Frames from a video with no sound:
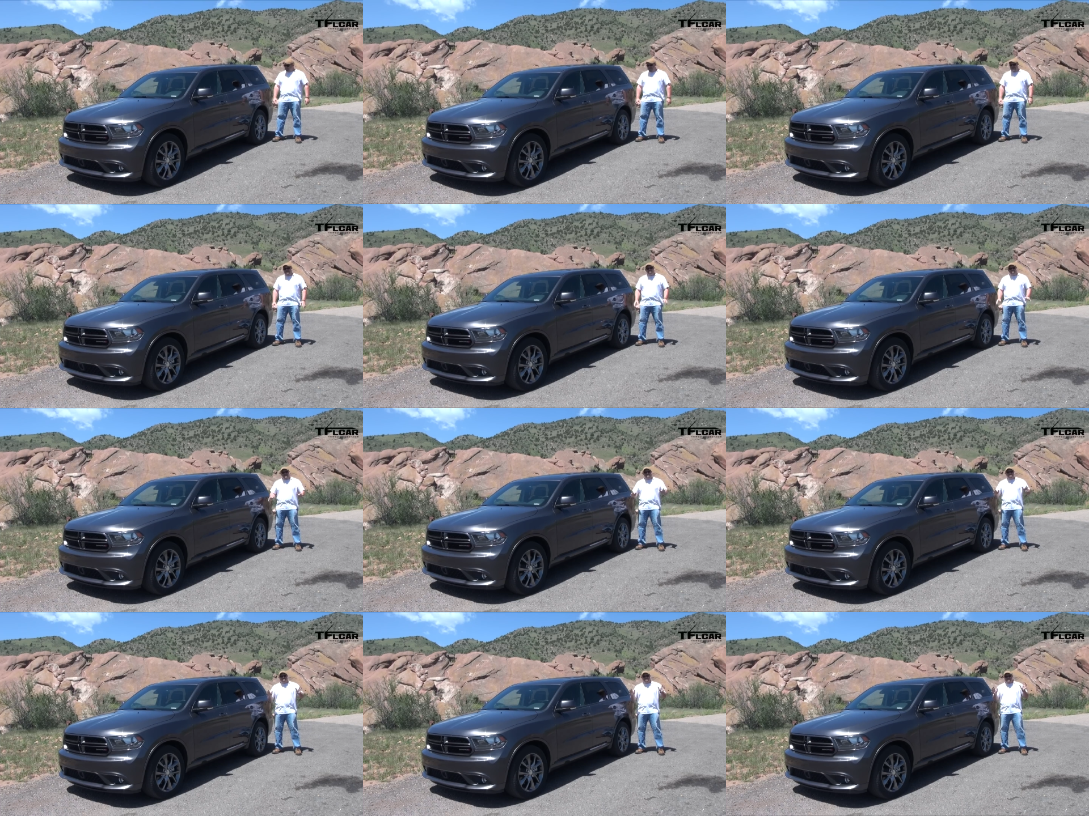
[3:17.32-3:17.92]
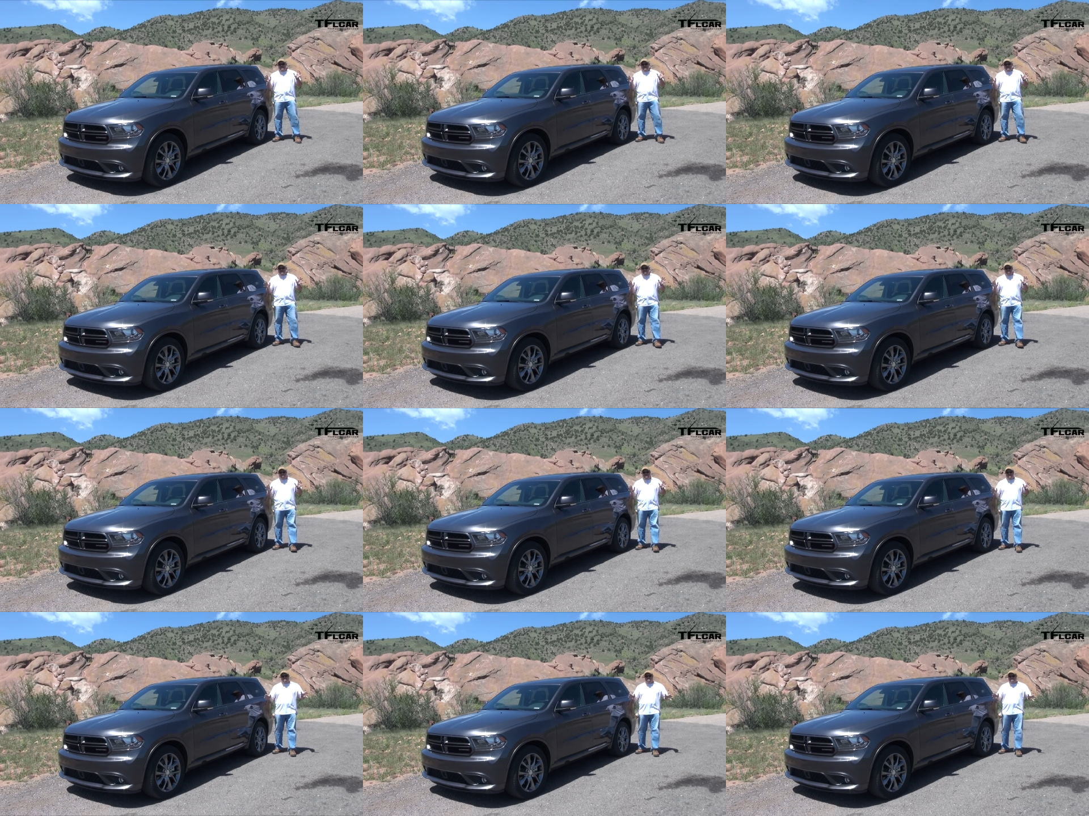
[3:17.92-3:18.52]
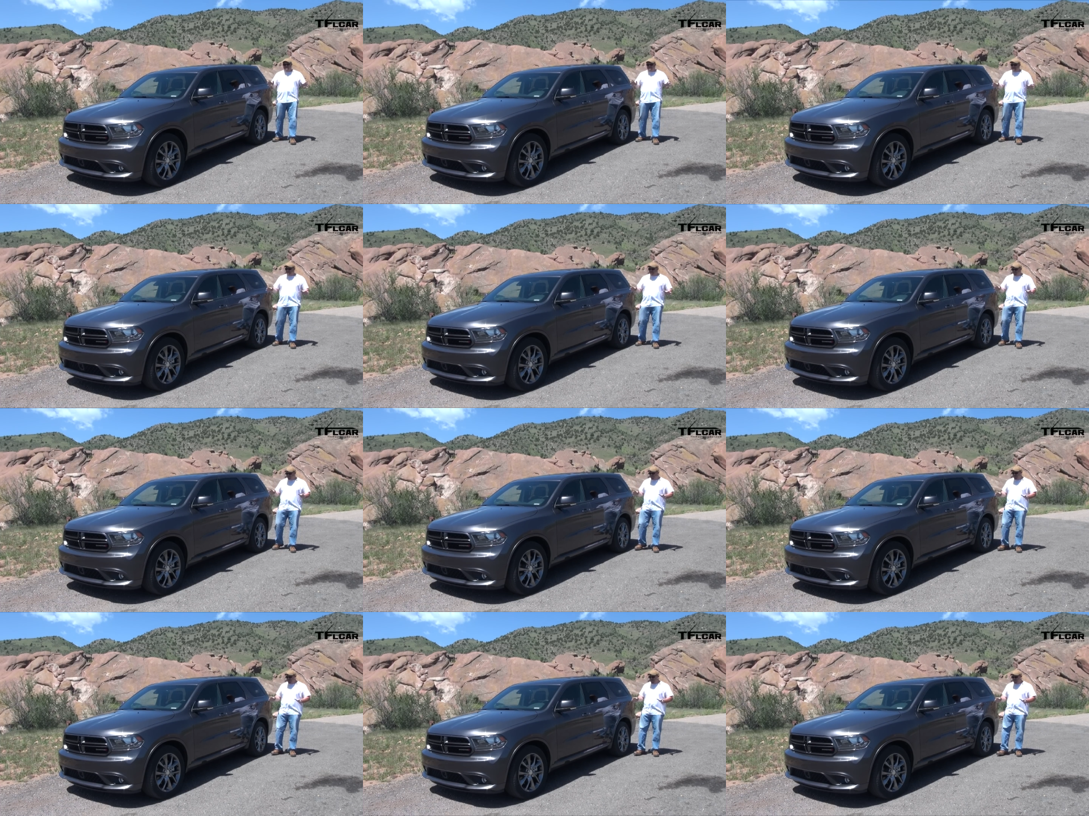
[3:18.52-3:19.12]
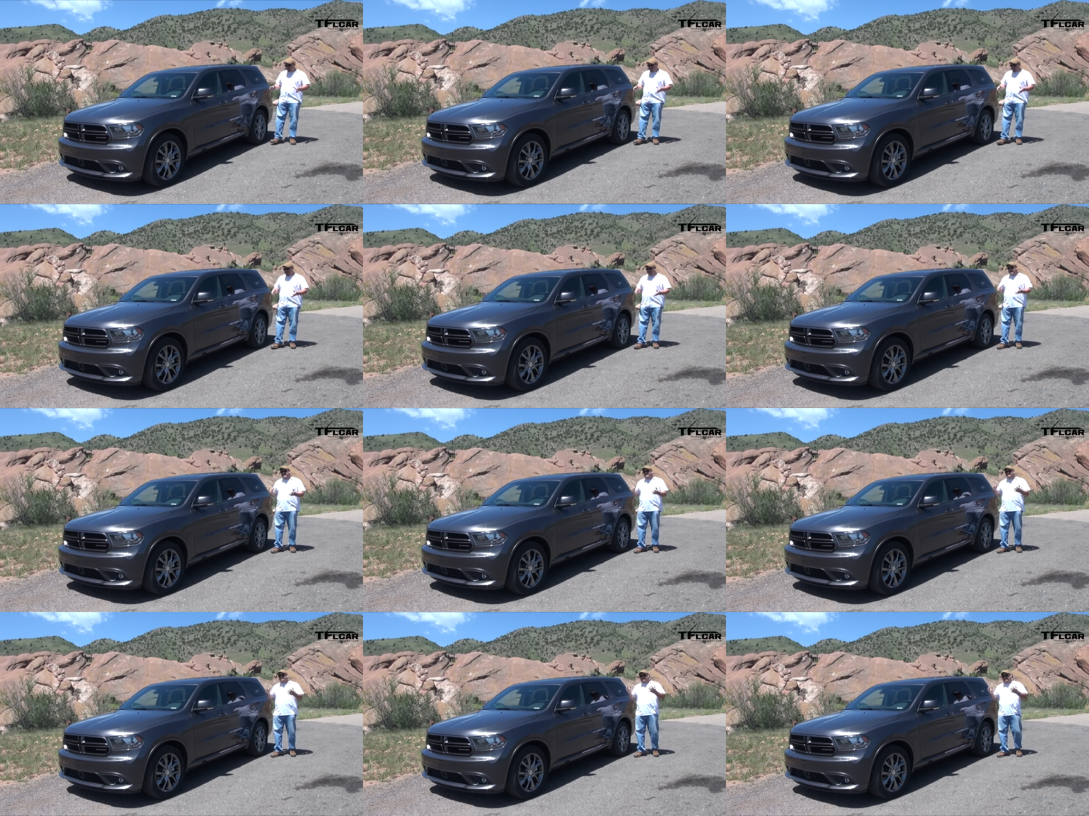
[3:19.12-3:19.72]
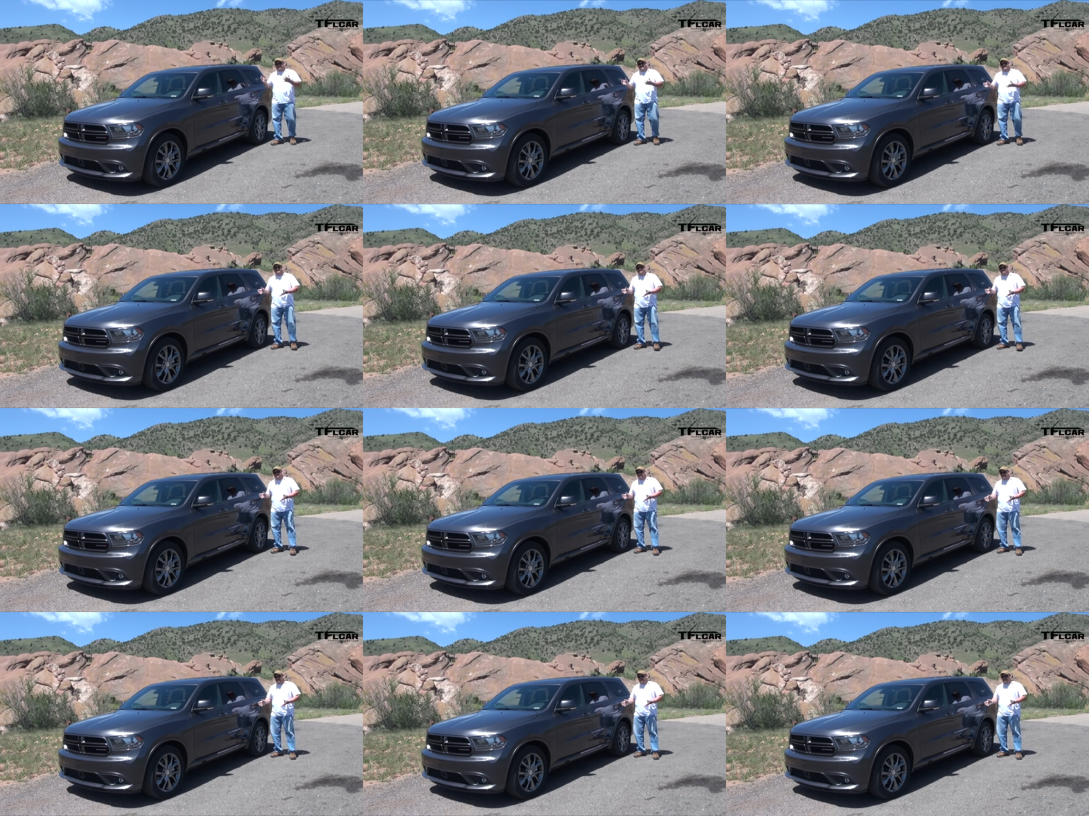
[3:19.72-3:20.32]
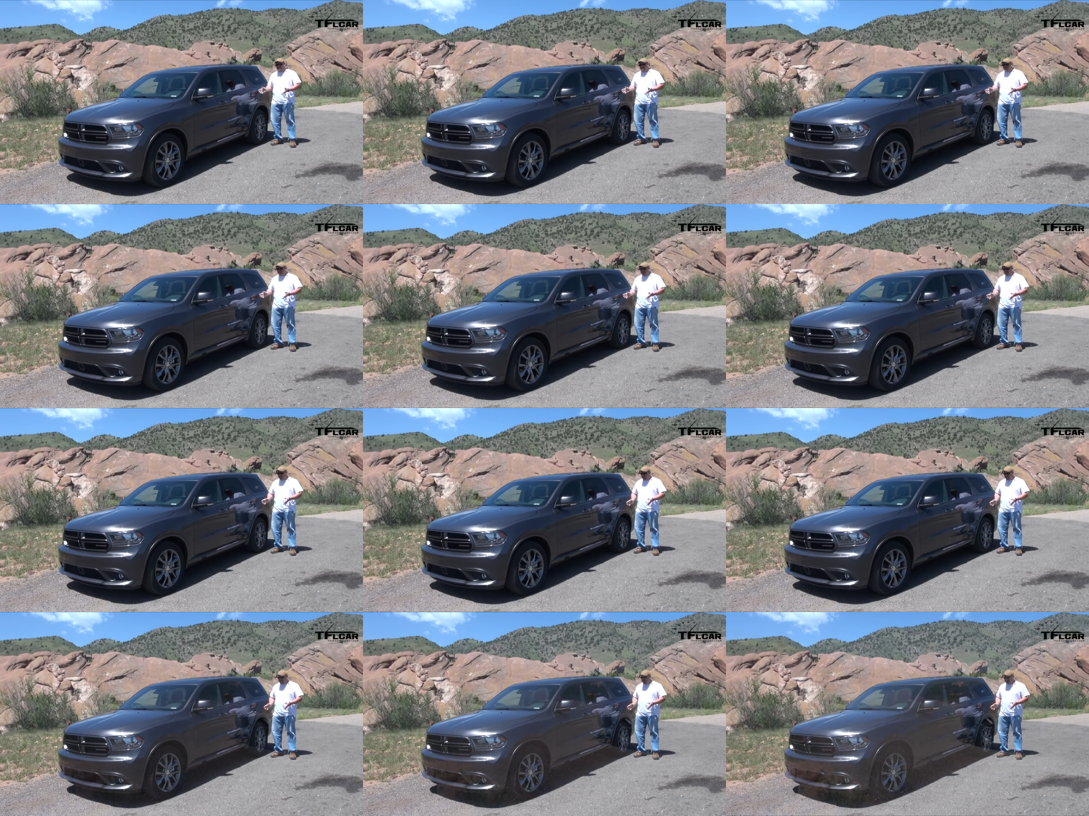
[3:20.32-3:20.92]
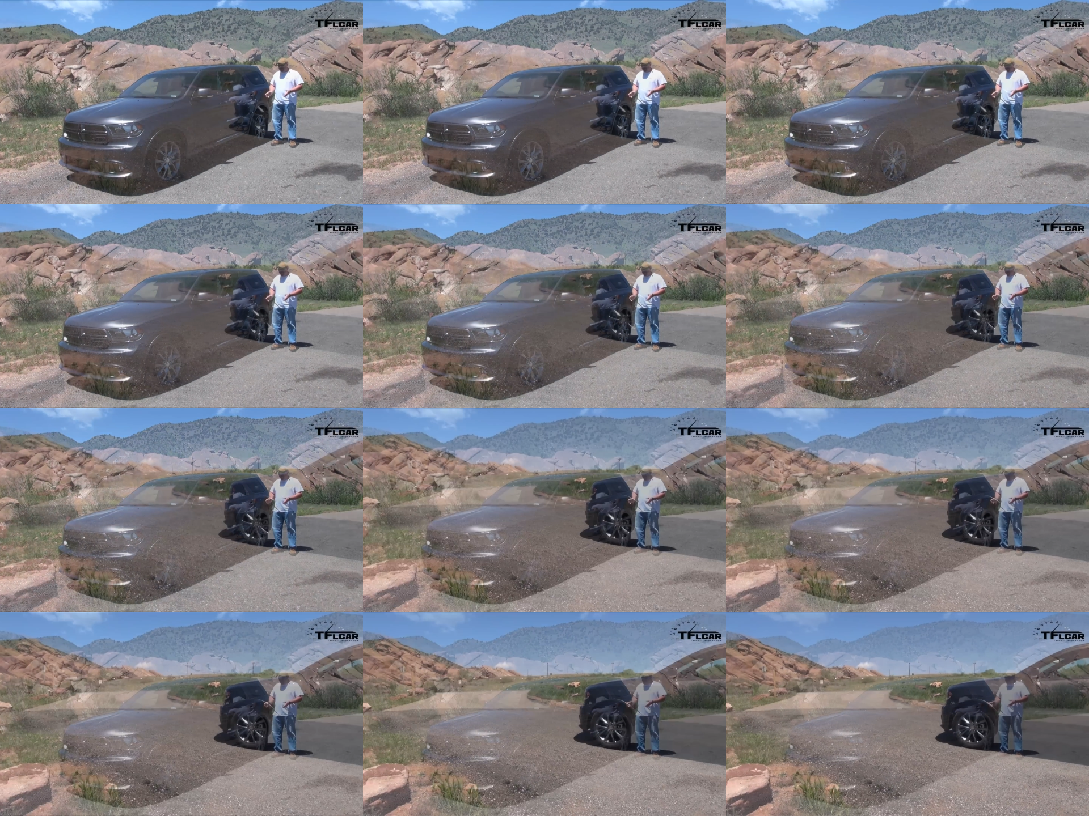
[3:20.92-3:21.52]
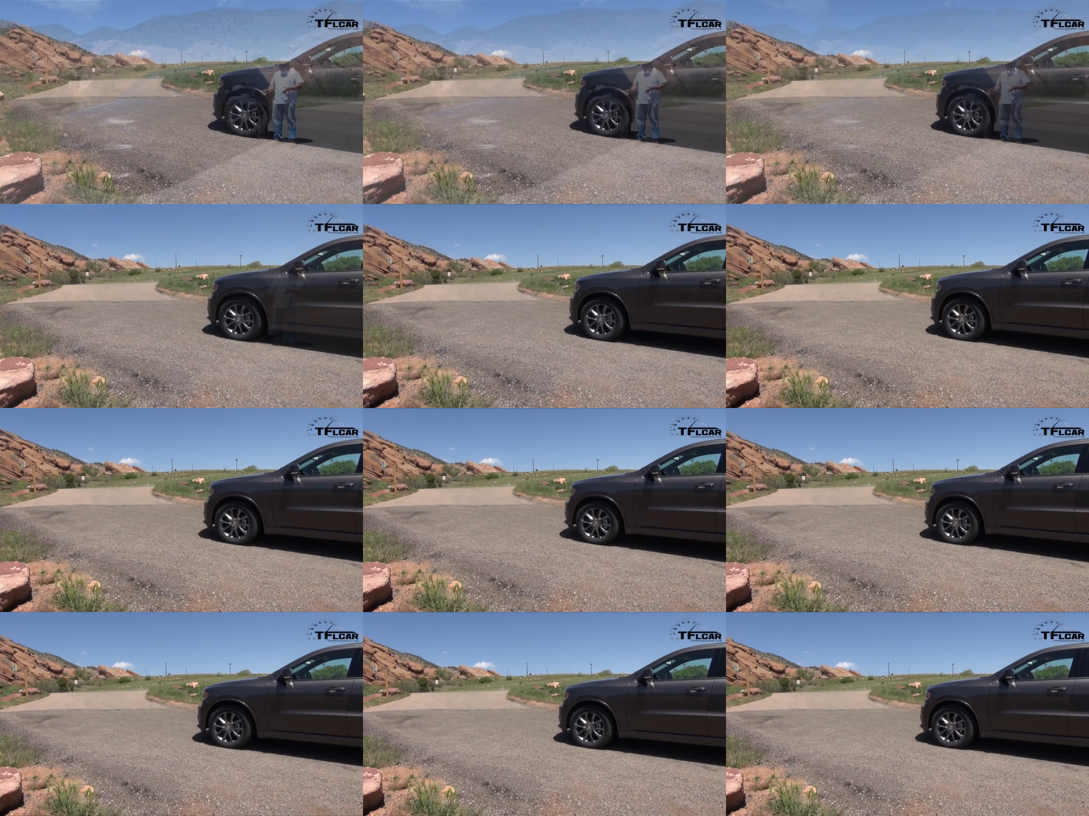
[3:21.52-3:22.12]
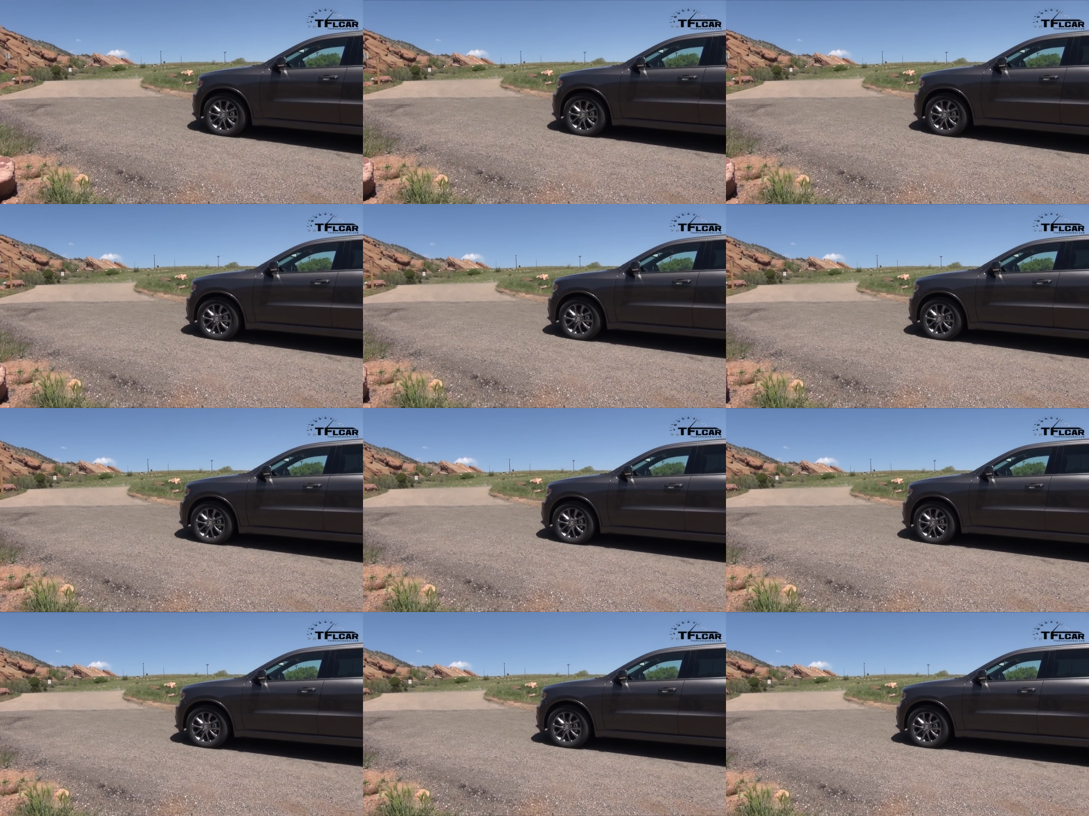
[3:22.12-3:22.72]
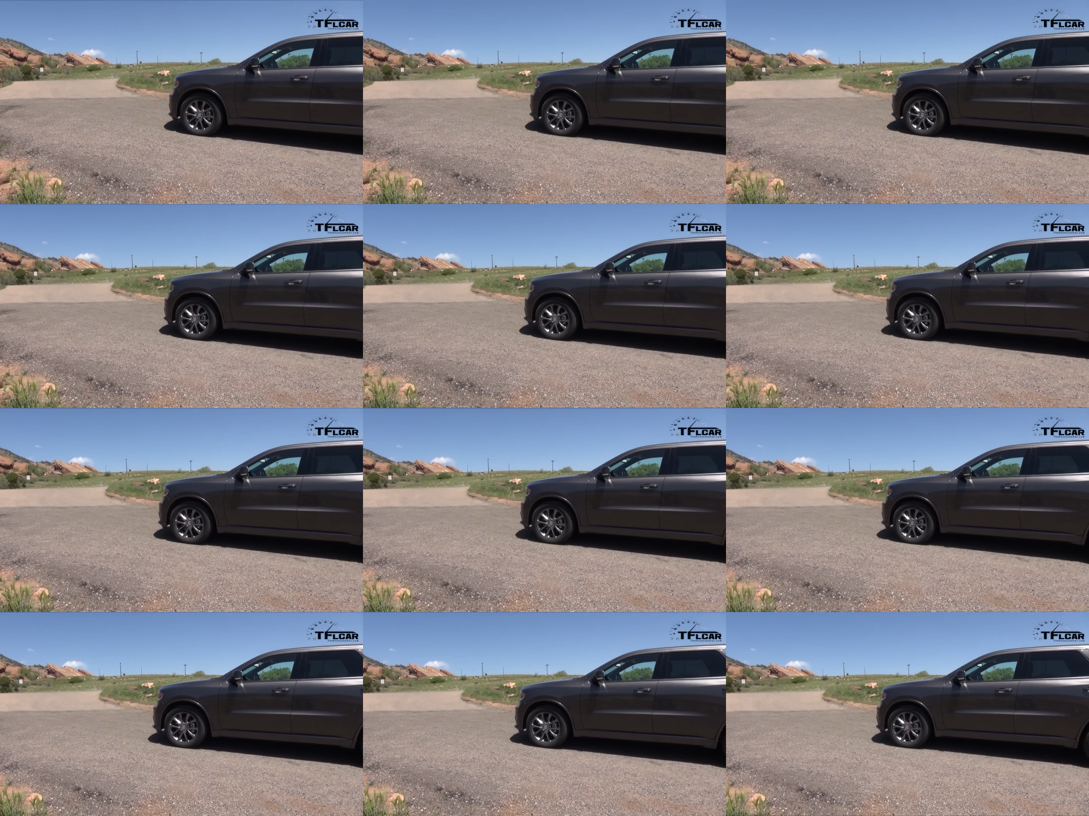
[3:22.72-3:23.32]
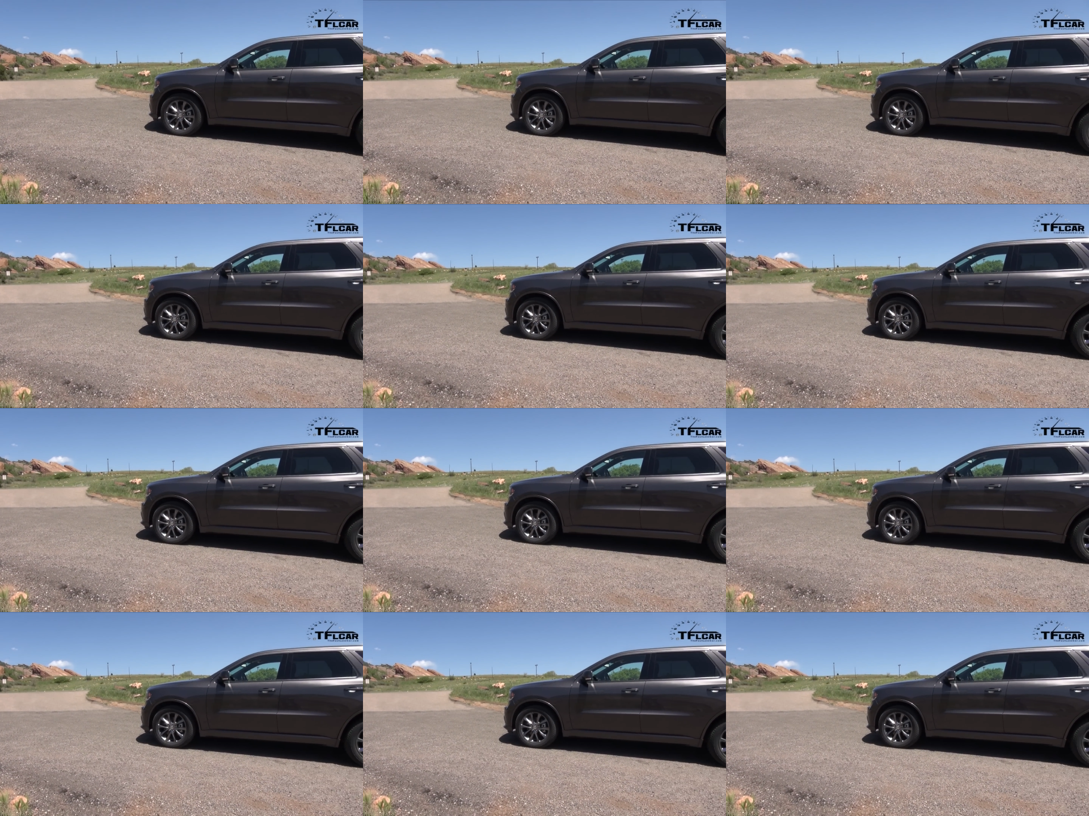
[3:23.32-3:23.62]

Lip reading: (no speaker visible)